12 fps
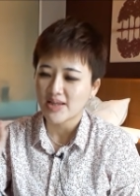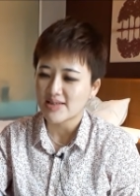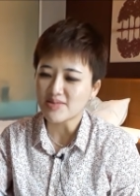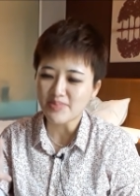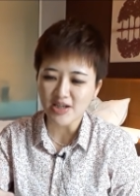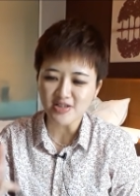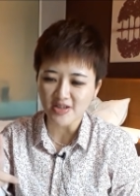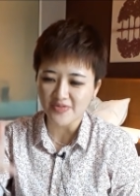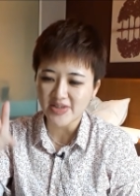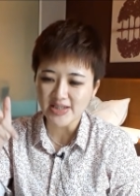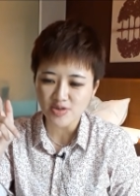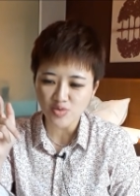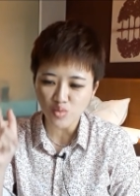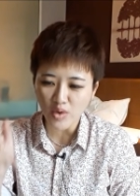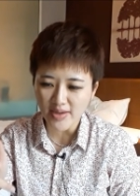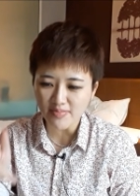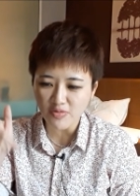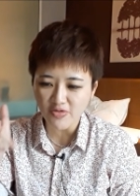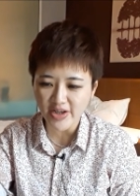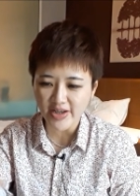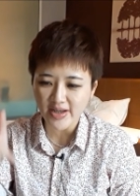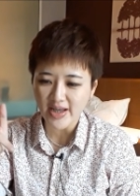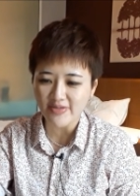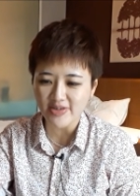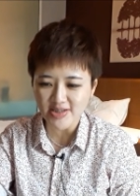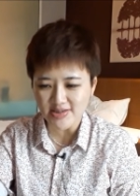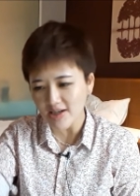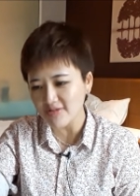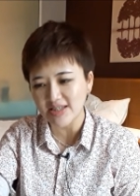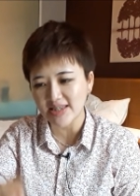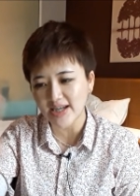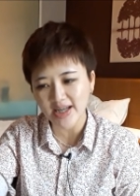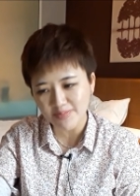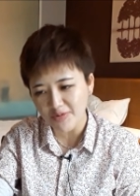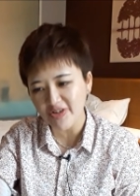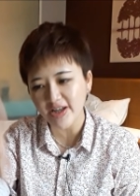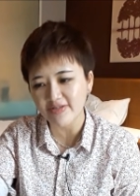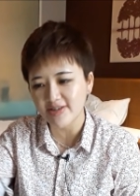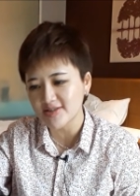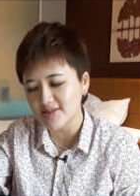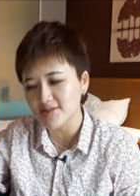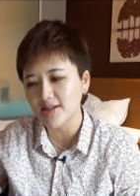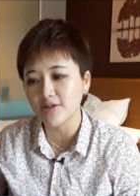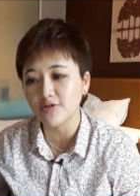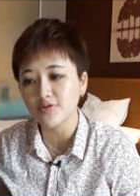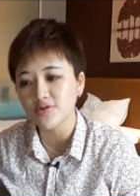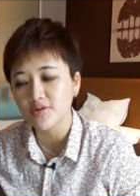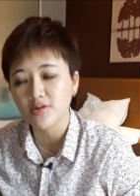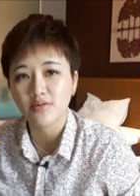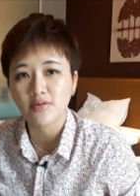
Is it because of this one moving average out of the 10 moving averages that I use?